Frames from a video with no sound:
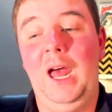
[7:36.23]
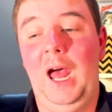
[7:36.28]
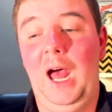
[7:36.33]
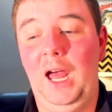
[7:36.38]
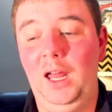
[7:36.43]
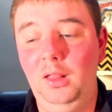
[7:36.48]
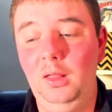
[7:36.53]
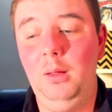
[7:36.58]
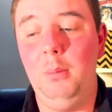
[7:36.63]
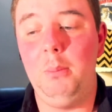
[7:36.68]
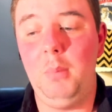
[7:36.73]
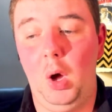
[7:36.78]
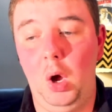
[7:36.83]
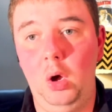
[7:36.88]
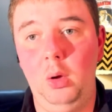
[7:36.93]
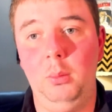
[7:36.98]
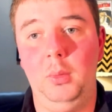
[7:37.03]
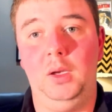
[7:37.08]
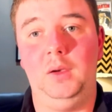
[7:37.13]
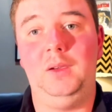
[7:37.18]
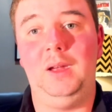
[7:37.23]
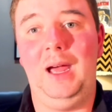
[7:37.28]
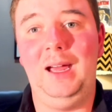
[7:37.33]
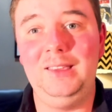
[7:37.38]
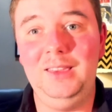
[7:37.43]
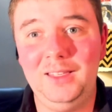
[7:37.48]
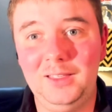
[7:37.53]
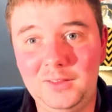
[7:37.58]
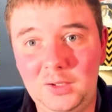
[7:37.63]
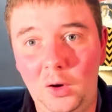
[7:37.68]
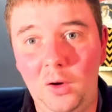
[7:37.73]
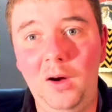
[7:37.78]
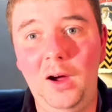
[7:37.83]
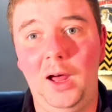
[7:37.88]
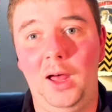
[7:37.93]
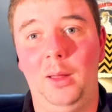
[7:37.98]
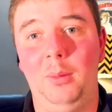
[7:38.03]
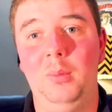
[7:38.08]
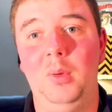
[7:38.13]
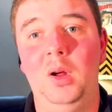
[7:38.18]
at the
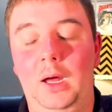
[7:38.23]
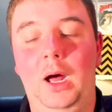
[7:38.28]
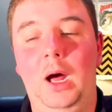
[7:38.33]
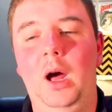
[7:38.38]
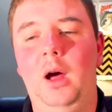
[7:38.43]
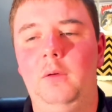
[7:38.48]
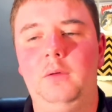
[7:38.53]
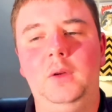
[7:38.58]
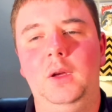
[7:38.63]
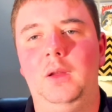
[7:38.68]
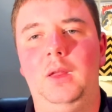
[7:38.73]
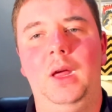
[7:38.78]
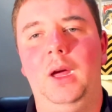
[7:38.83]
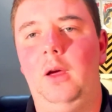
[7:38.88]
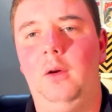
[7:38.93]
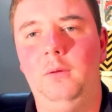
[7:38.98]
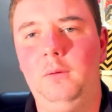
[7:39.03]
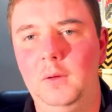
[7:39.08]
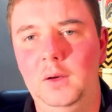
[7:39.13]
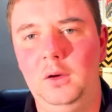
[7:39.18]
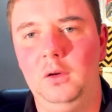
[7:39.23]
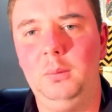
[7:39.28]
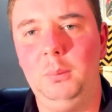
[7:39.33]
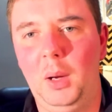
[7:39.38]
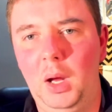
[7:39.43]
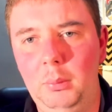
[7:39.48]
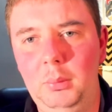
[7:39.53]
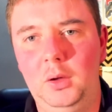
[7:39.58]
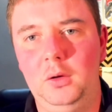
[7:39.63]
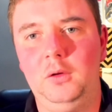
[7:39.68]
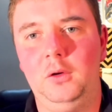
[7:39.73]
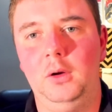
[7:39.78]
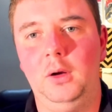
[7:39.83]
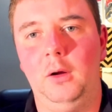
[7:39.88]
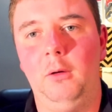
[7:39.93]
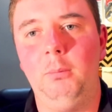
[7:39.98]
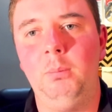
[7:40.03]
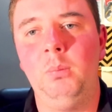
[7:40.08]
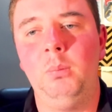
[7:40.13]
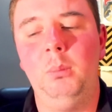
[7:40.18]
time after they have finished publishing
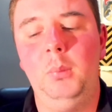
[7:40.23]
it?